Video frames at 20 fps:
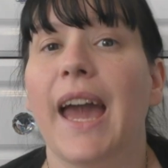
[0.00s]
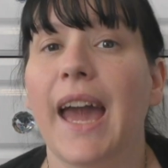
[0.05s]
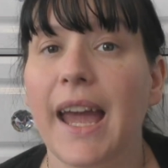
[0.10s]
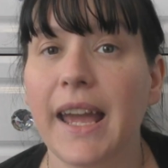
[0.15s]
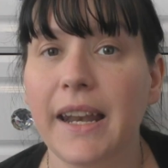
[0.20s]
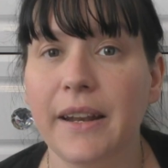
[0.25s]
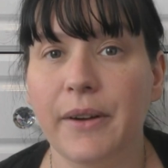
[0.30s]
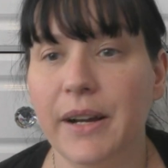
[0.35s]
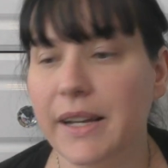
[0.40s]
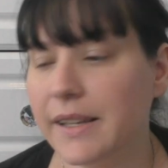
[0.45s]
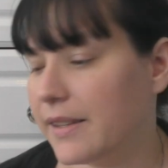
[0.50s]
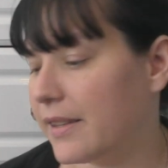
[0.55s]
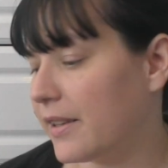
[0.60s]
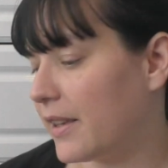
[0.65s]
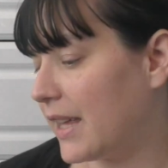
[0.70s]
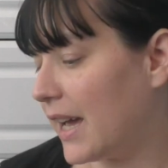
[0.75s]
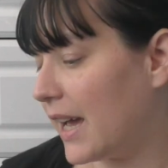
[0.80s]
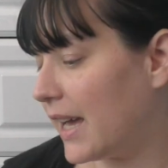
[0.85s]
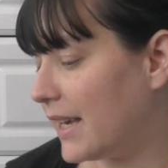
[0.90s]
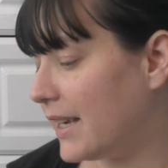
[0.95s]
Anyway, so
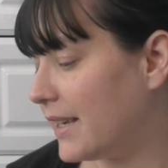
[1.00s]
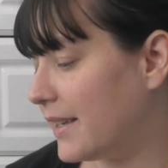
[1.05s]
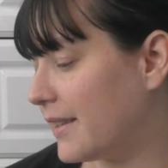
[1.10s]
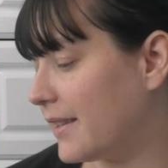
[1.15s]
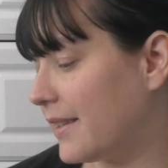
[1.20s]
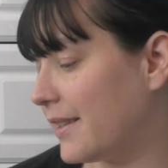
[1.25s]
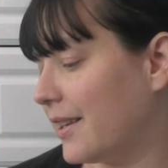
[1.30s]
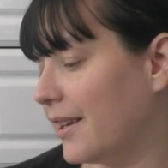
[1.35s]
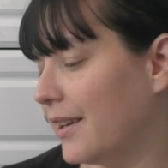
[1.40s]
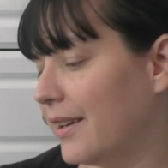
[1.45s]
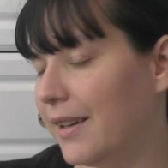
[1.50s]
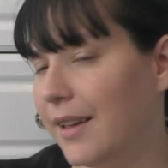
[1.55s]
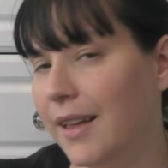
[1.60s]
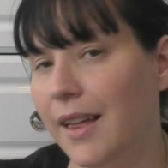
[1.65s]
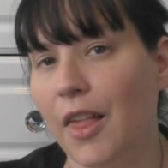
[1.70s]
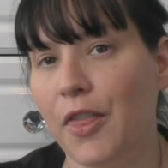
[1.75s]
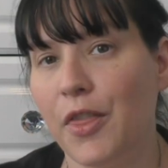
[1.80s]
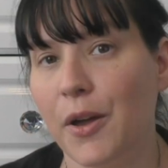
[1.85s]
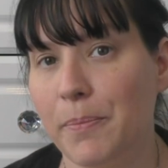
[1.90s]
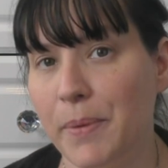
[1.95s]
that is
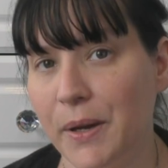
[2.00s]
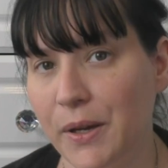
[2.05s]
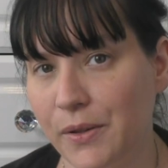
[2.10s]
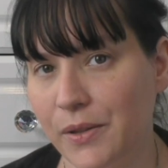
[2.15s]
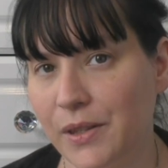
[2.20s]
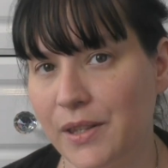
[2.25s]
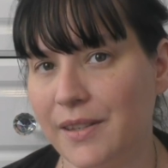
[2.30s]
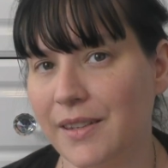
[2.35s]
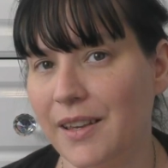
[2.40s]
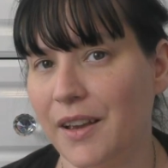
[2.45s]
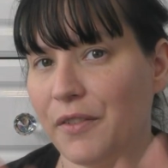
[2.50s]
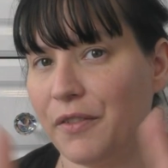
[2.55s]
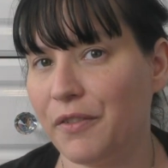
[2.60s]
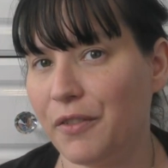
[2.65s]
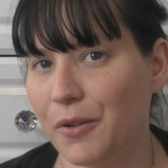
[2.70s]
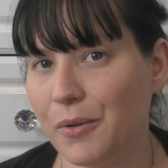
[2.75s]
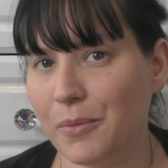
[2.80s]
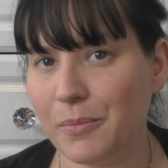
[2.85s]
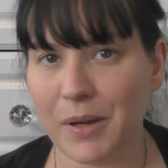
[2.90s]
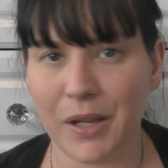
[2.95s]
the boots
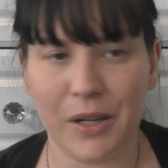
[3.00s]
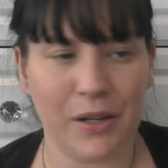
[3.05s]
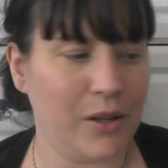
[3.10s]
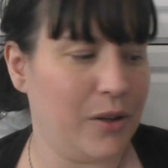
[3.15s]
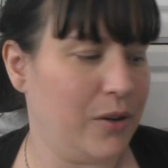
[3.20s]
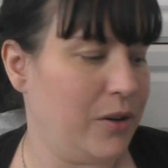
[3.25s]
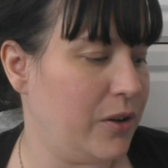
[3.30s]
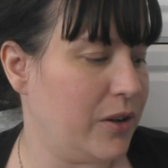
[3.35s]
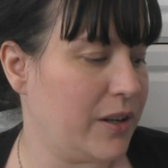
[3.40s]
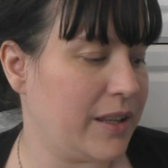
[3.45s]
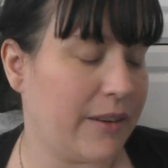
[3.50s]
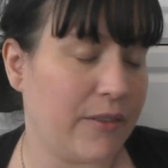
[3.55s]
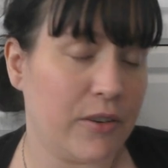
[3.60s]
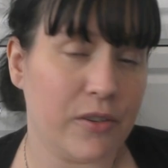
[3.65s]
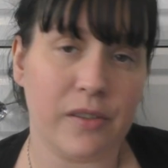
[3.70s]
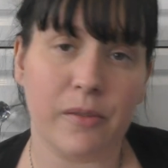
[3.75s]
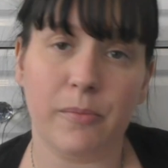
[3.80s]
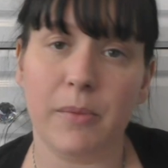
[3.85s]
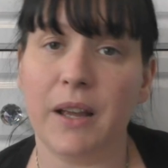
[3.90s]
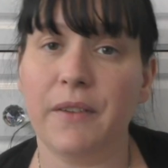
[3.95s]
from New Look. They've
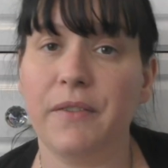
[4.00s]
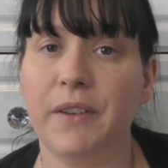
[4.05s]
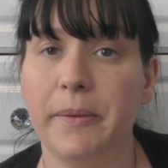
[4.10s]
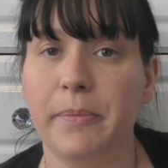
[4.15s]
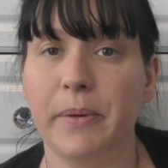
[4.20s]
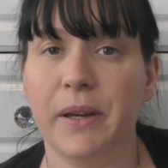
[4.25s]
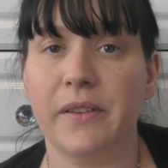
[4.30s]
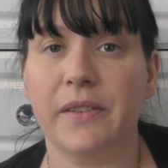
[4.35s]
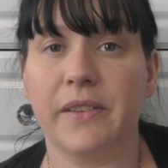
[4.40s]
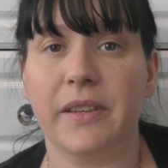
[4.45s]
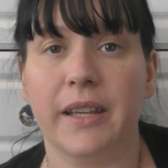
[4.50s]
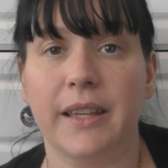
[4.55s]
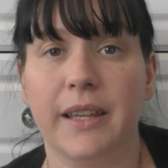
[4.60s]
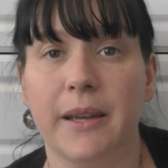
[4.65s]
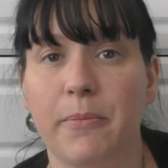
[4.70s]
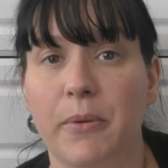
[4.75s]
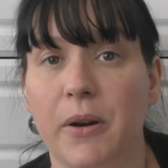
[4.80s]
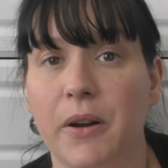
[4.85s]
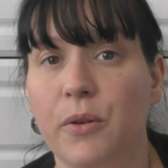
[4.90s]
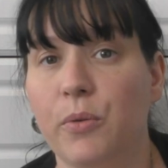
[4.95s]
got some lovely boots in there,
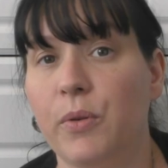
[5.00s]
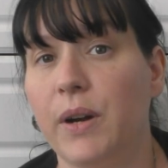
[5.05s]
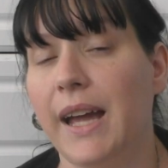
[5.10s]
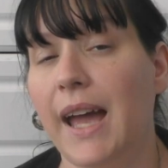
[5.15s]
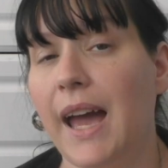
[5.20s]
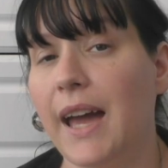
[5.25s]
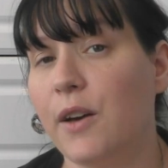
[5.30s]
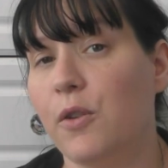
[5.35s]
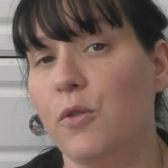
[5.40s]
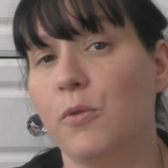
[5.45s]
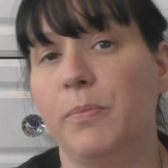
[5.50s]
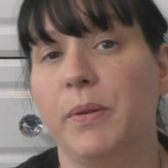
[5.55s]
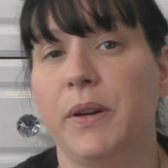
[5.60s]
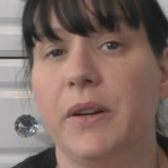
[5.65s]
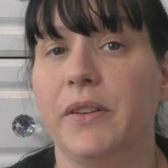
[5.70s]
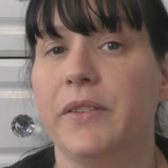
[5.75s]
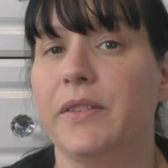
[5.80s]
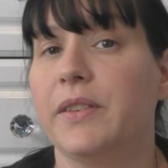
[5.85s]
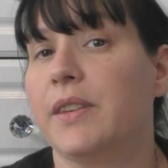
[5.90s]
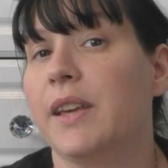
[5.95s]
by the way. Ankle
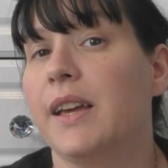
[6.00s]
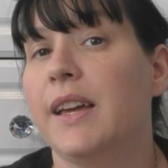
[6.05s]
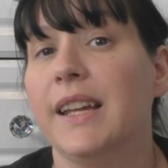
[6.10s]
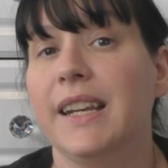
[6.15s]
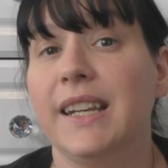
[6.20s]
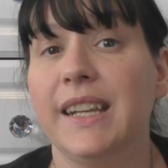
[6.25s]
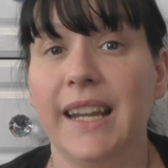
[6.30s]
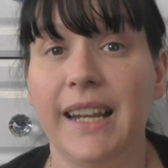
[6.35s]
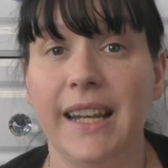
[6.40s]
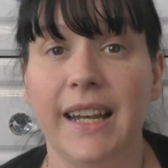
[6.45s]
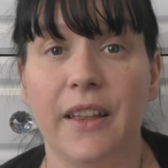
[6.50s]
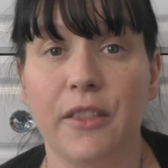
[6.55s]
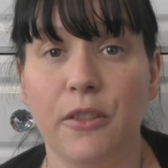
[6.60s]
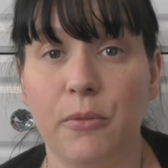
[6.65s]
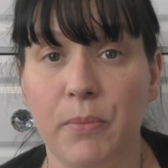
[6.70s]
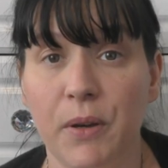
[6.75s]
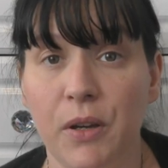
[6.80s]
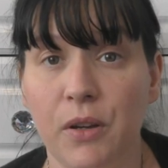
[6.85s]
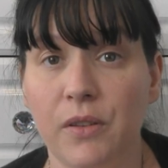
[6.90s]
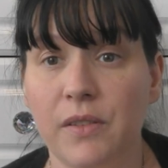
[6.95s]
boots,
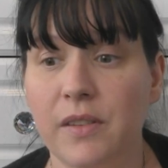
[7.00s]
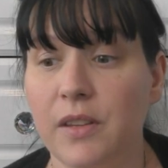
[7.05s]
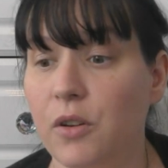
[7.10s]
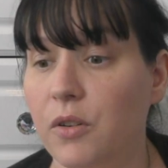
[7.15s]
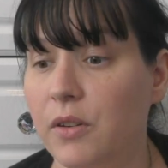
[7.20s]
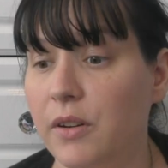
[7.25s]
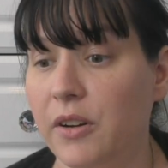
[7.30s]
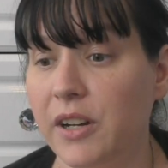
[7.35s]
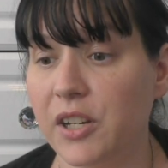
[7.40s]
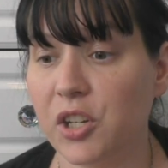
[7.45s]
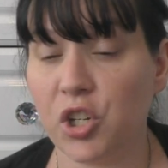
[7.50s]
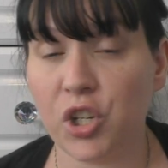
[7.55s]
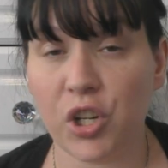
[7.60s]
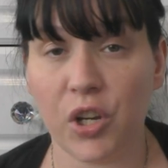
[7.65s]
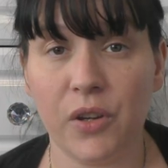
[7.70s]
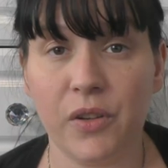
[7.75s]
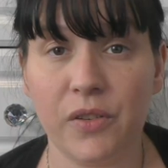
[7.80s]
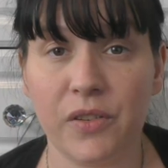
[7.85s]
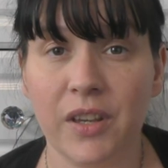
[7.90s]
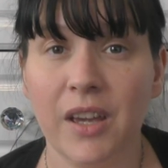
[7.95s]
knee-length boots. They've got nice
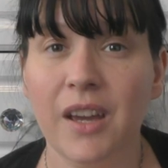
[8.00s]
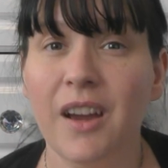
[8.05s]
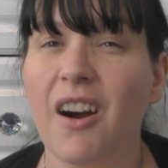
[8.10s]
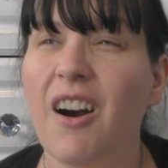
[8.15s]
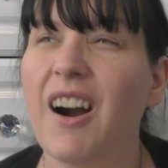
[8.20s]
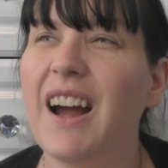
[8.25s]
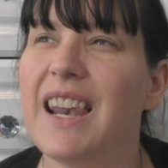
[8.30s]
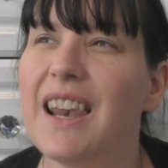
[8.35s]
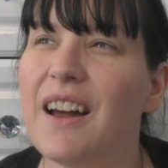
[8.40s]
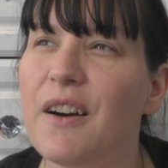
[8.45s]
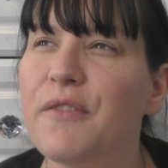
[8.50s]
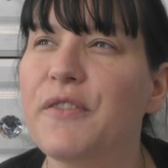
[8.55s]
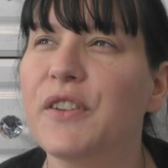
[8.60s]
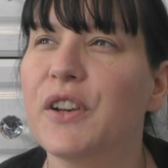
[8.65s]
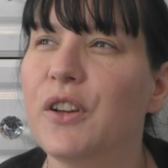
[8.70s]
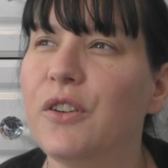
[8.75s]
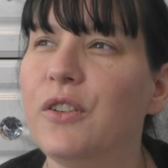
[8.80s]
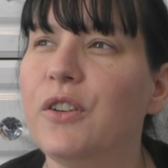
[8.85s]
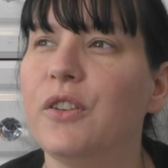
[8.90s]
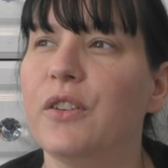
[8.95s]
shoes. I love
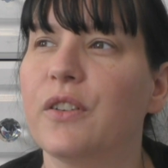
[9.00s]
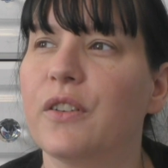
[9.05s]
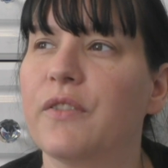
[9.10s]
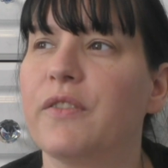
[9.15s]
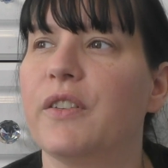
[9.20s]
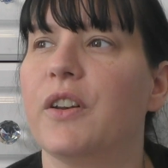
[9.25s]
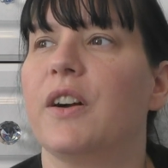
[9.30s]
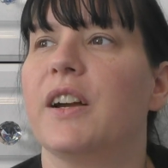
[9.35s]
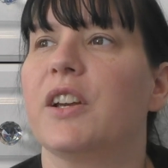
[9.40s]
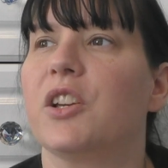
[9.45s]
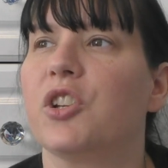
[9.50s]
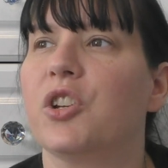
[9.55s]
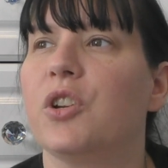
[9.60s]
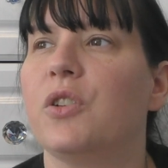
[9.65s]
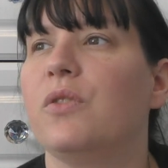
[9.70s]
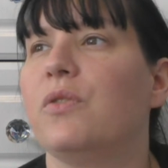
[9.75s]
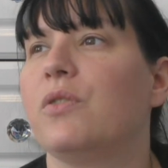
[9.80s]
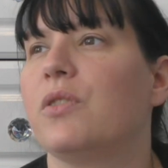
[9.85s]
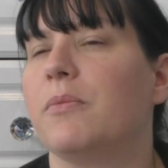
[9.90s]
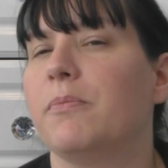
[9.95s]
New Look for like
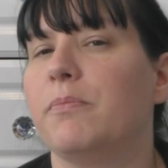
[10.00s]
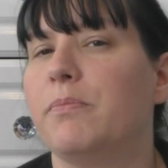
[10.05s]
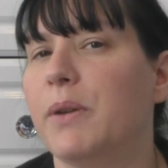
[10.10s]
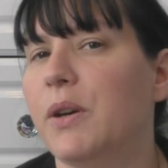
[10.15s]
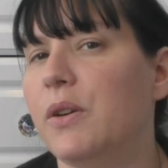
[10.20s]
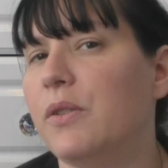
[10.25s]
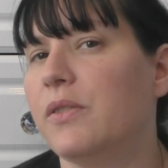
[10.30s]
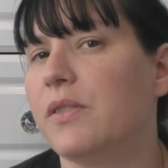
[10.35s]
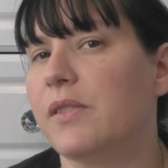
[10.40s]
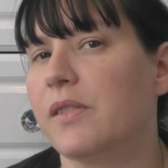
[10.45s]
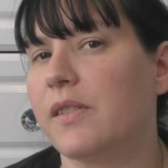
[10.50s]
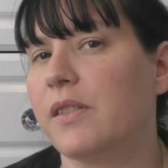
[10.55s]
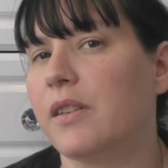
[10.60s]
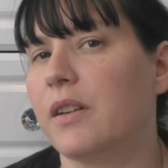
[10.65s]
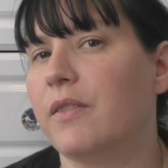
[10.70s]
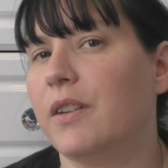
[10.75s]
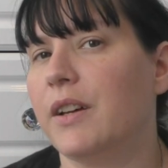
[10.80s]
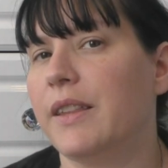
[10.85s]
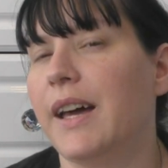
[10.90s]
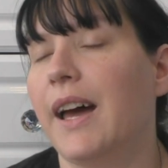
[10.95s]
shoes and boots and
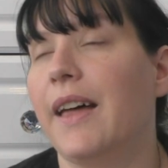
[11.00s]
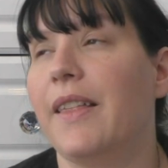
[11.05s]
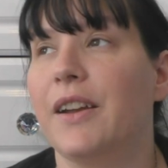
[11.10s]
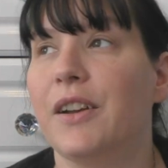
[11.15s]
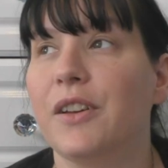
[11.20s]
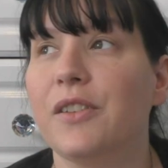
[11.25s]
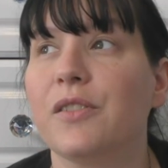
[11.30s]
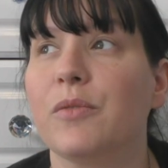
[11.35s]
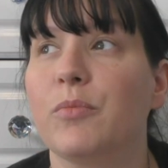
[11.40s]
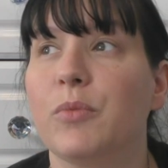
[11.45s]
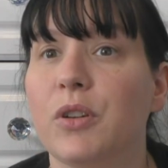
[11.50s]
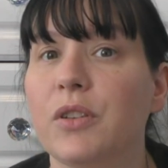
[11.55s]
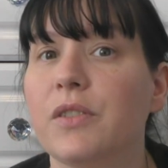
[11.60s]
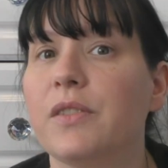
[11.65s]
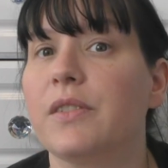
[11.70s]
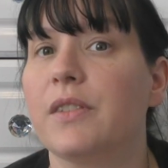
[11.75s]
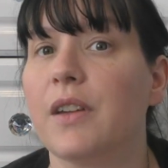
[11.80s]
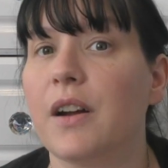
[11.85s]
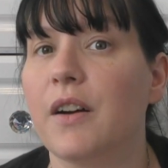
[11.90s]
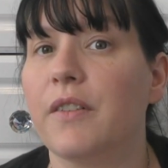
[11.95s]
stuff like that. They do some good
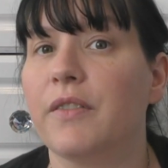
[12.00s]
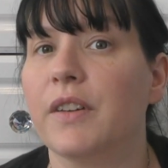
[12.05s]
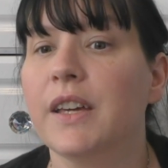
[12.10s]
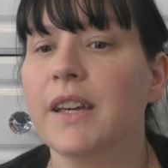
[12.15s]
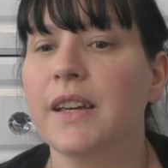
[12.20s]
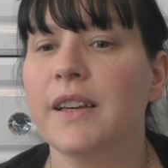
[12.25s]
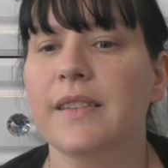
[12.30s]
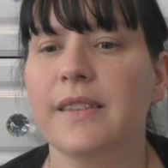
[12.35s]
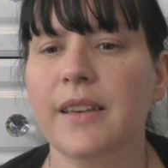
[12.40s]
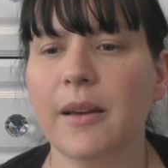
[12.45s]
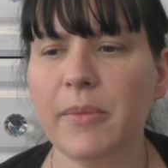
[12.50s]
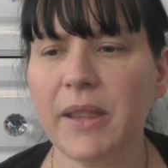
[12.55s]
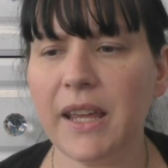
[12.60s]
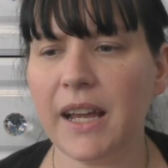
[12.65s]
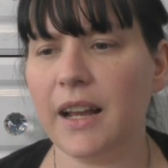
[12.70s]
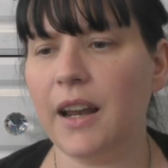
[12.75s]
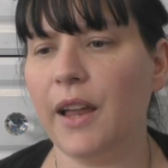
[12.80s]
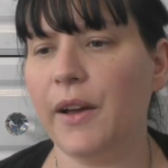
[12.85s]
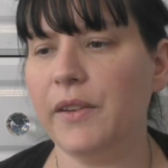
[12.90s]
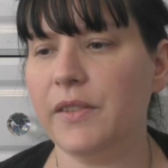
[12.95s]
stuff. Some of the
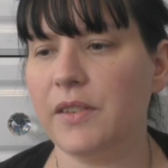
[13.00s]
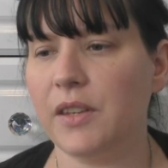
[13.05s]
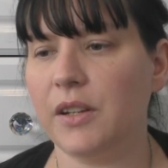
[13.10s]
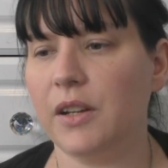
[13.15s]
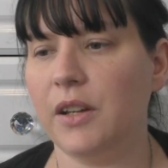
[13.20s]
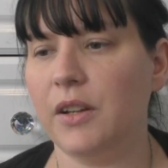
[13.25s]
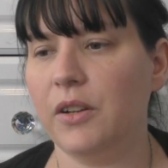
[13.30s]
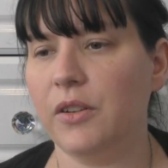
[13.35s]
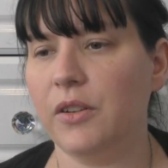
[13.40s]
clothes in New